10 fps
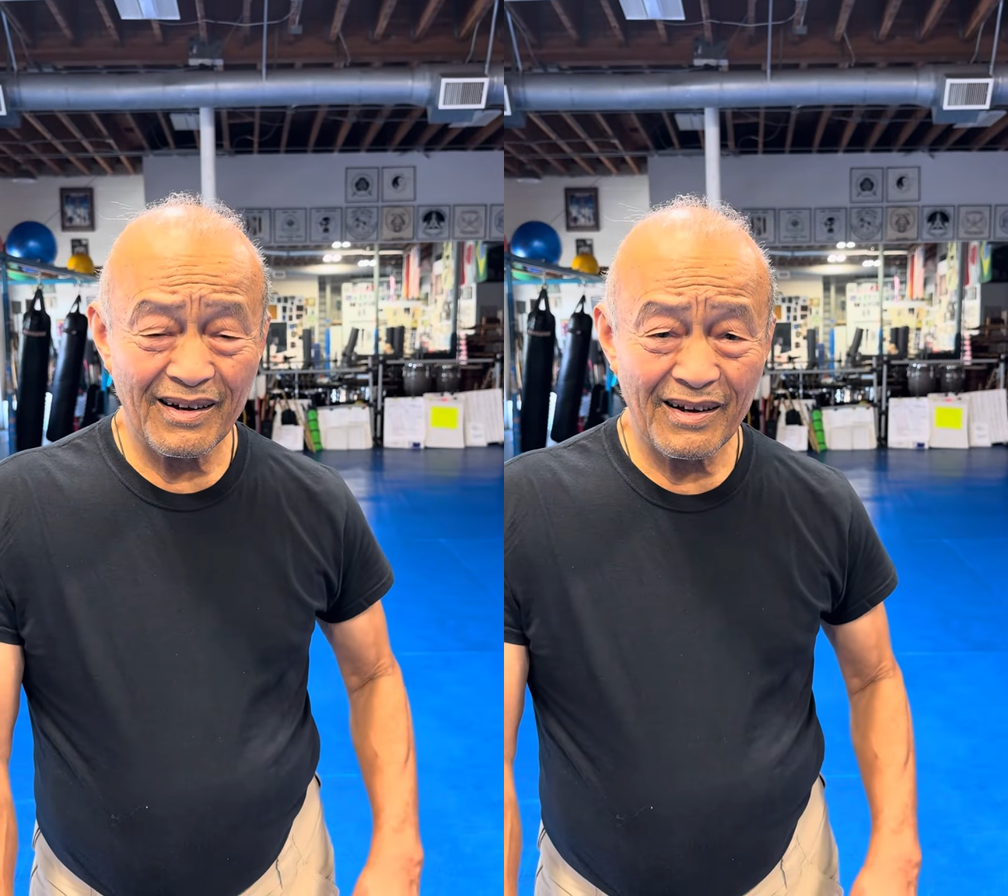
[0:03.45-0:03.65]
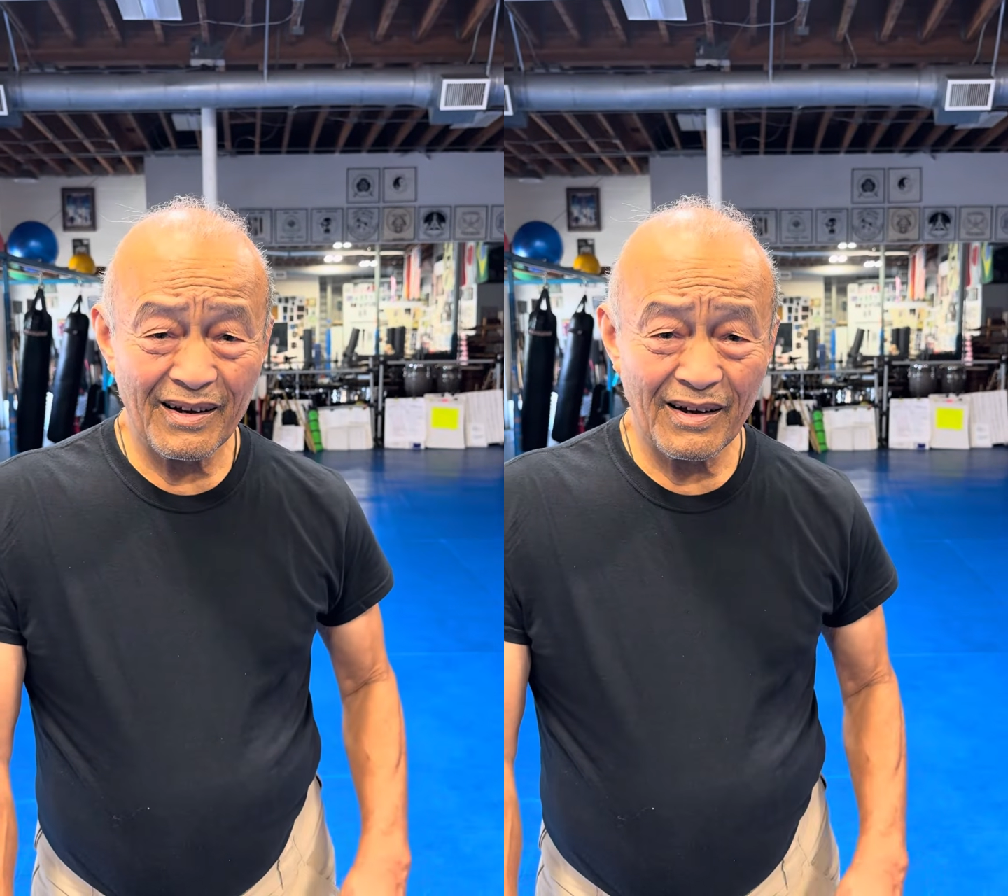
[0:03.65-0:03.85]

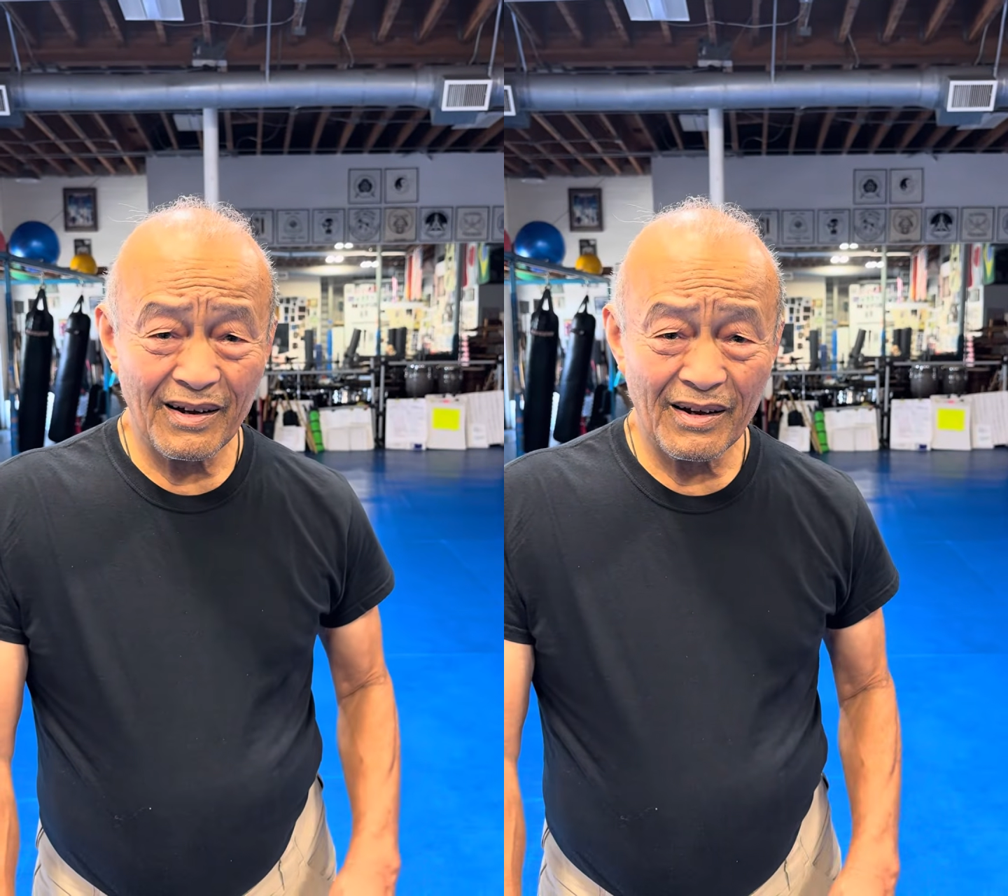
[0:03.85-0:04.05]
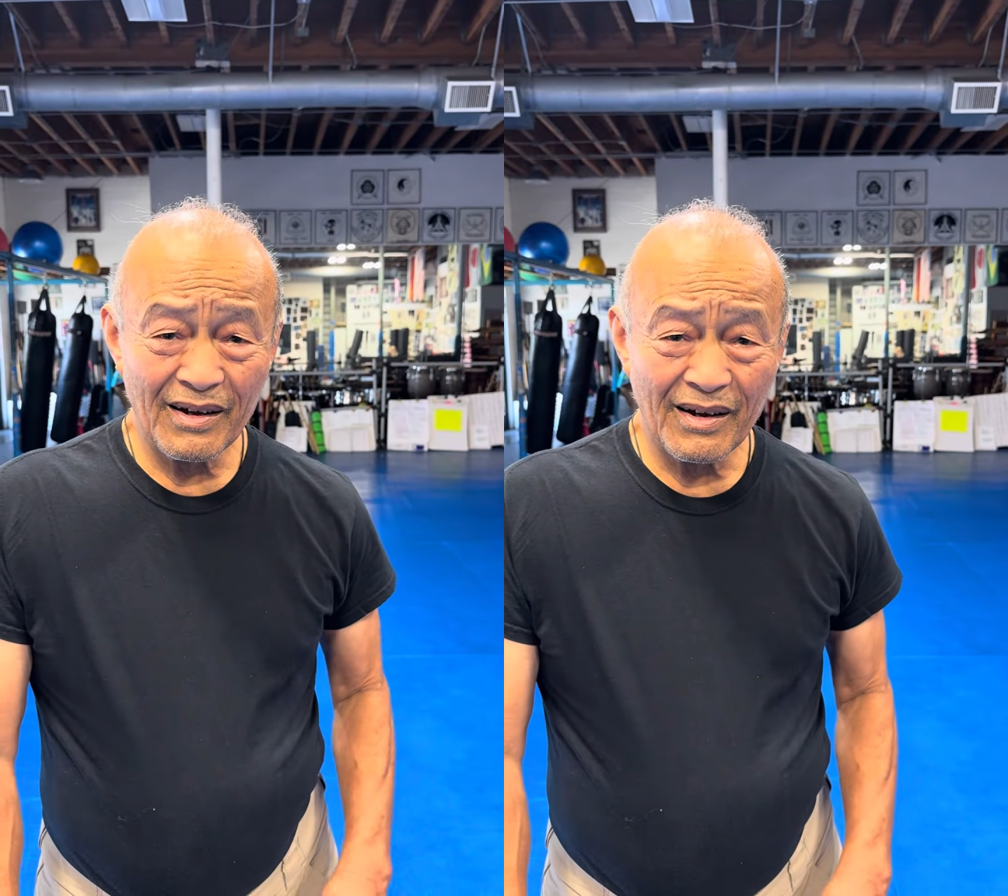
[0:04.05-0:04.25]

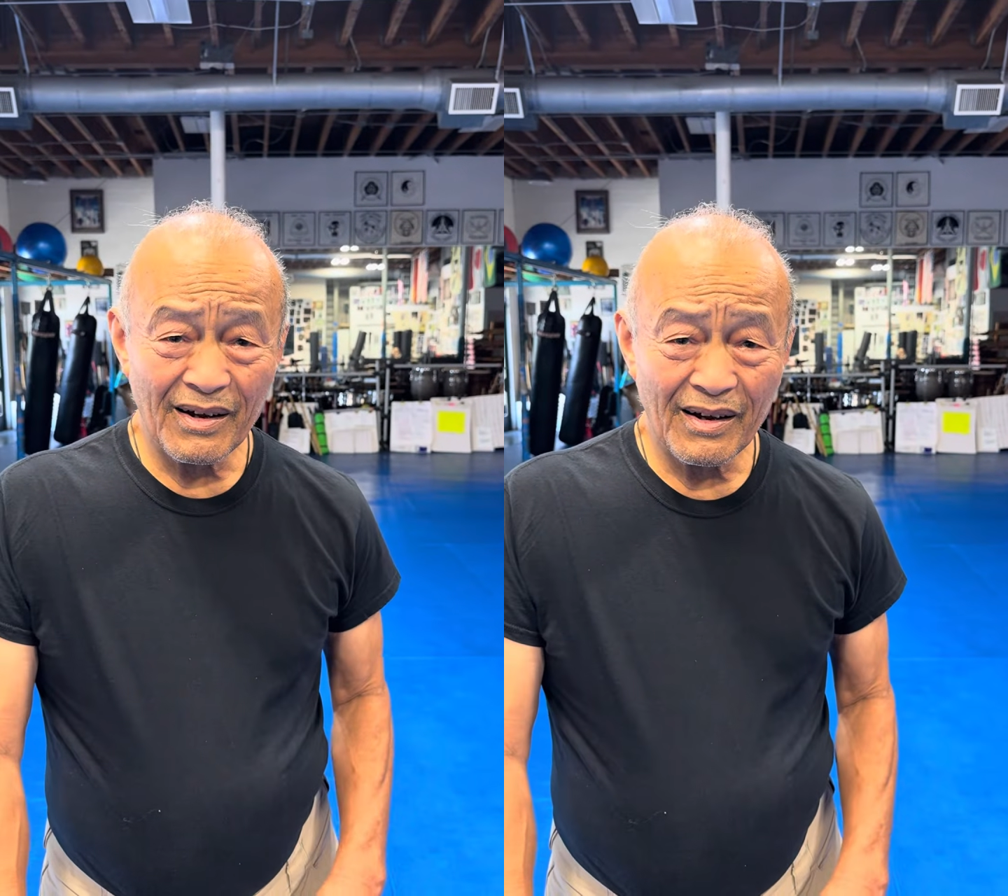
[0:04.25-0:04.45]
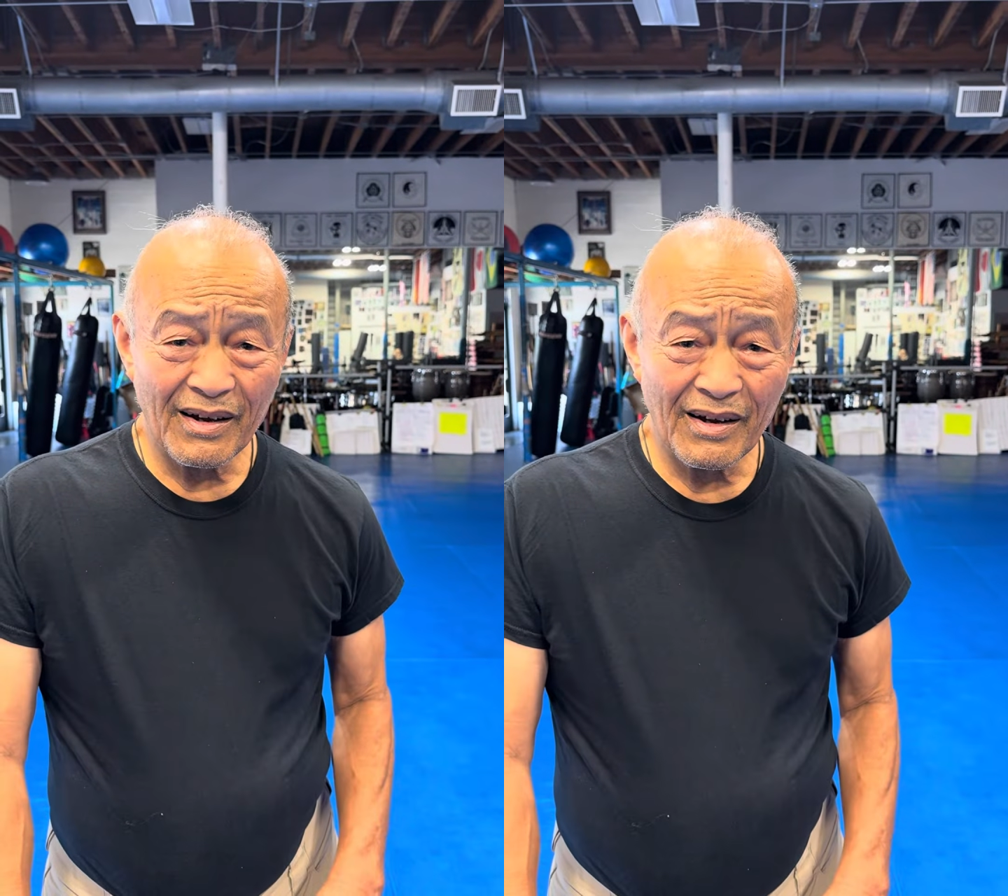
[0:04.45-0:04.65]
so I
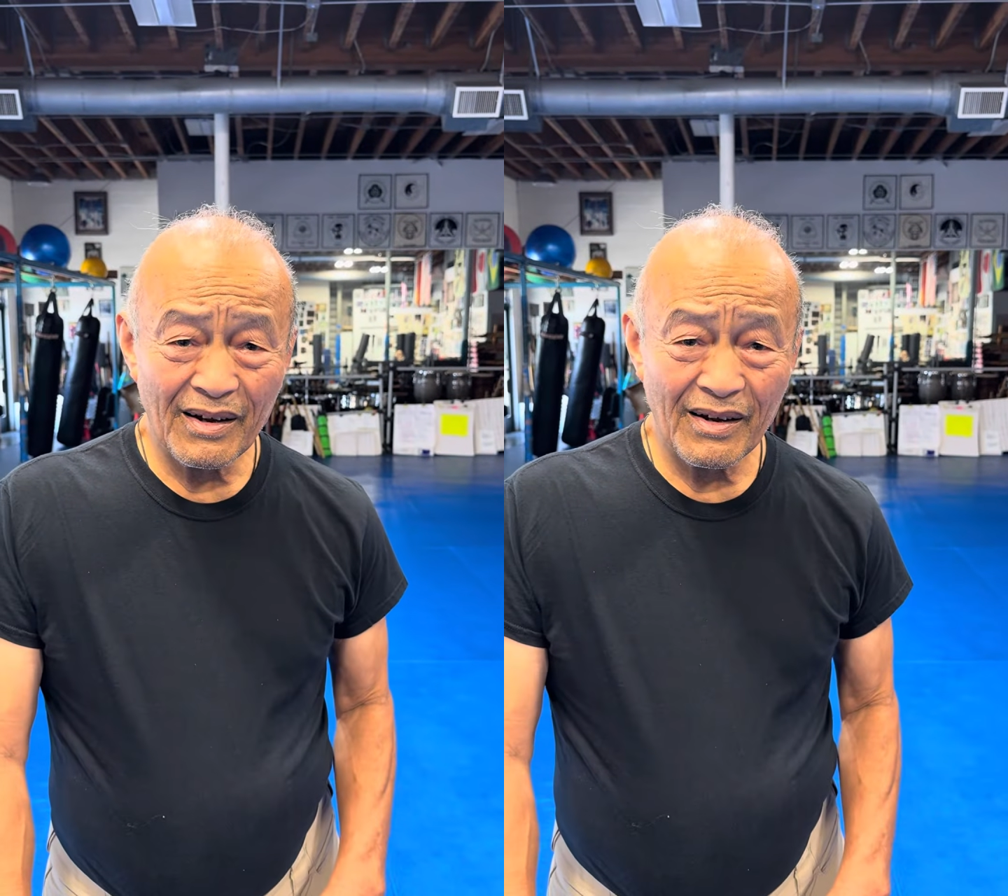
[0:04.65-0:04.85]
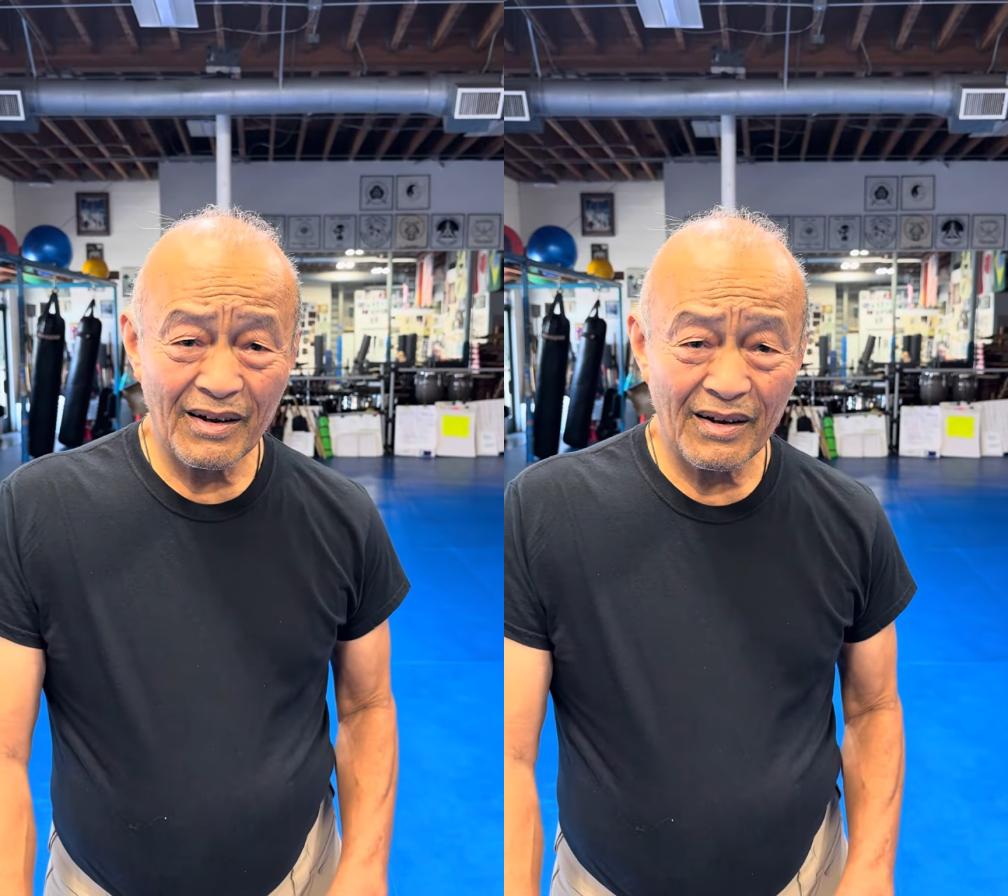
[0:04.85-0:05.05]
want to
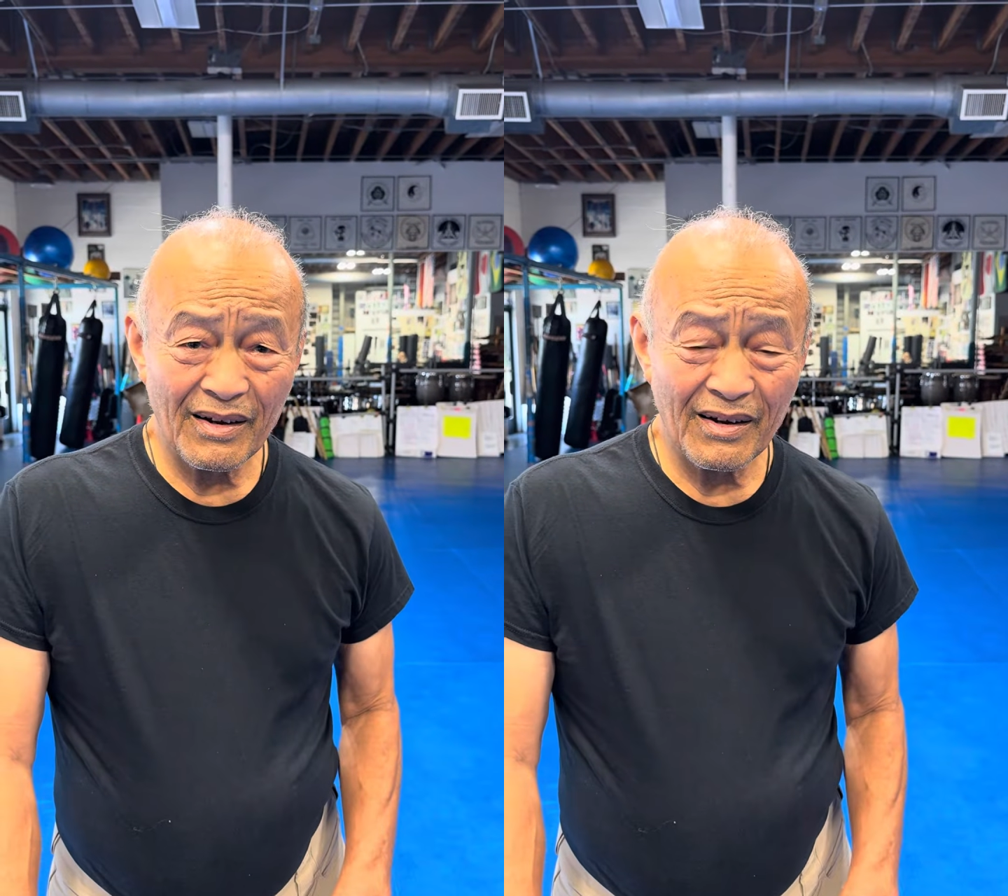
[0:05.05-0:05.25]
know